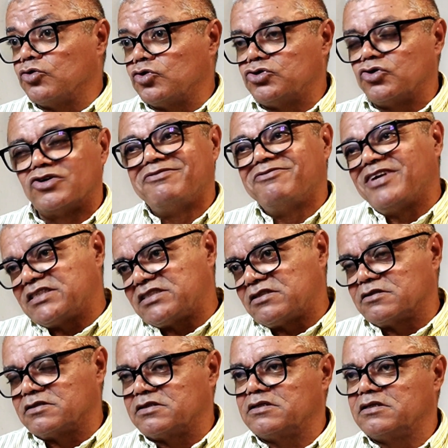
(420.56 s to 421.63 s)
abroad or
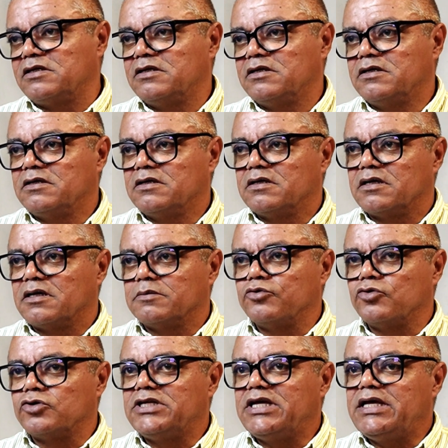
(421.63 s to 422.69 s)
investors
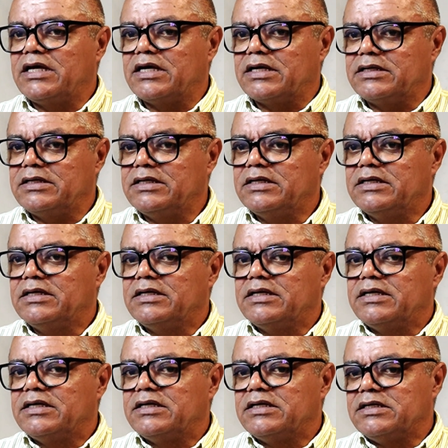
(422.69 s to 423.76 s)
abroad. Here,
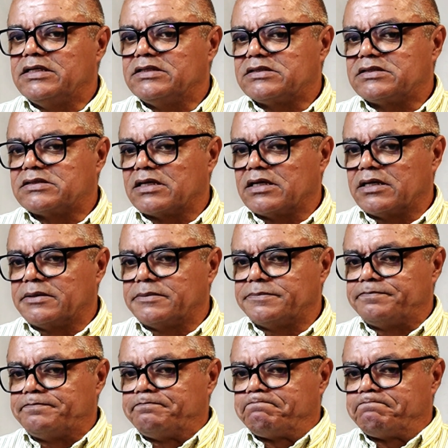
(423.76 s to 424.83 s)
it's a